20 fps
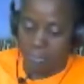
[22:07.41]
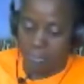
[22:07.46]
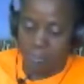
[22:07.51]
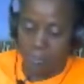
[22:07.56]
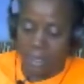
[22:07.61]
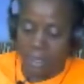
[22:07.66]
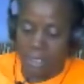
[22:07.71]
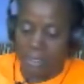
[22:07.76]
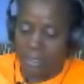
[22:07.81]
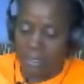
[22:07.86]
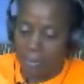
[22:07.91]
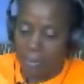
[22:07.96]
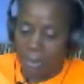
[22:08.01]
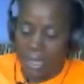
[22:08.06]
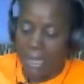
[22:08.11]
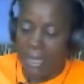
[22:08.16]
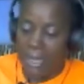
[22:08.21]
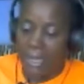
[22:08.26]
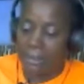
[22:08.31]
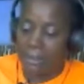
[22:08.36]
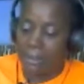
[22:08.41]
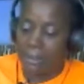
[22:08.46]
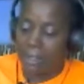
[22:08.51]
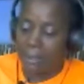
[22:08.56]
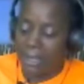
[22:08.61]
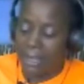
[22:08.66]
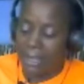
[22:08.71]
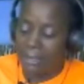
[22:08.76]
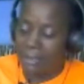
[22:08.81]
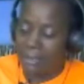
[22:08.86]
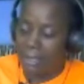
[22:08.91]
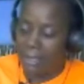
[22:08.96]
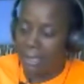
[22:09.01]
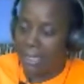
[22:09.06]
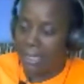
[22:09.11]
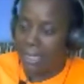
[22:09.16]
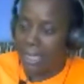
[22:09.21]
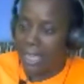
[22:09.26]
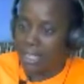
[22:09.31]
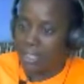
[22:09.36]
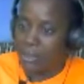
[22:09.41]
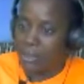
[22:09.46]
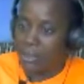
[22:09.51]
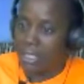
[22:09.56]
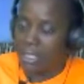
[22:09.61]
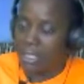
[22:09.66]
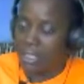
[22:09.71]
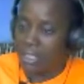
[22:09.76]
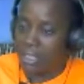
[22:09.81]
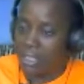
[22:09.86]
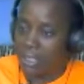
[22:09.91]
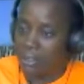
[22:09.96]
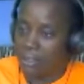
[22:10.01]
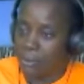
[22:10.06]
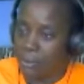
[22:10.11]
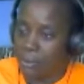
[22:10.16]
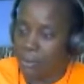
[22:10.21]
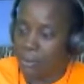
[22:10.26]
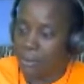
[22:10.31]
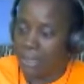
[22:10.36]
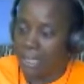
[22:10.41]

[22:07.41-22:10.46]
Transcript: Excuse me. And I started actually in January,